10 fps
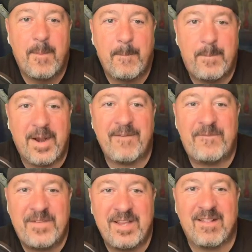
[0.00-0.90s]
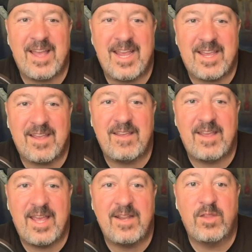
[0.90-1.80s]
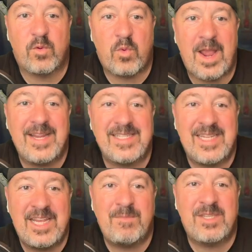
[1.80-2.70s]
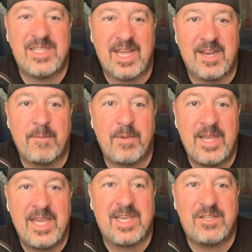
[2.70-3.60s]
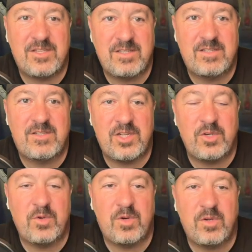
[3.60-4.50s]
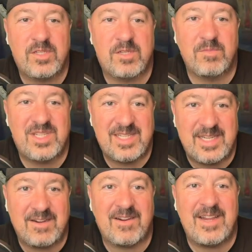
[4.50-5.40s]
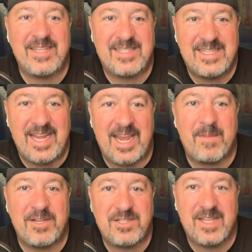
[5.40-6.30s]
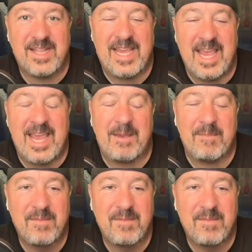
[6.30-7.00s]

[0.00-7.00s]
but I feel like in the right team setup, he could do some serious damage to the game.